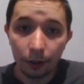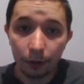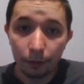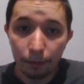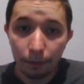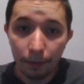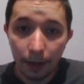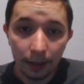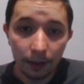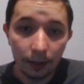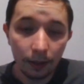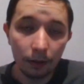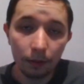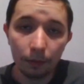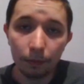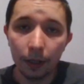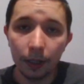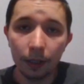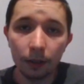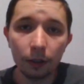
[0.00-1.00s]
are many
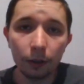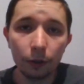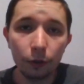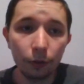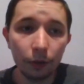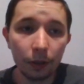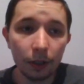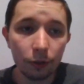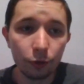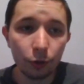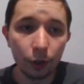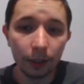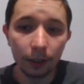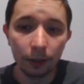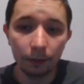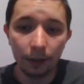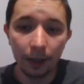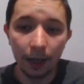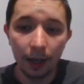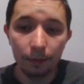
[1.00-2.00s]
good
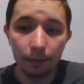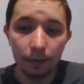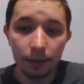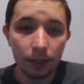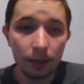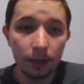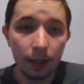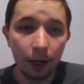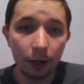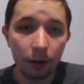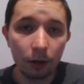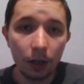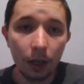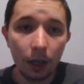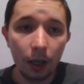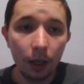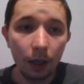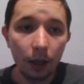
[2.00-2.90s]
instructive games there.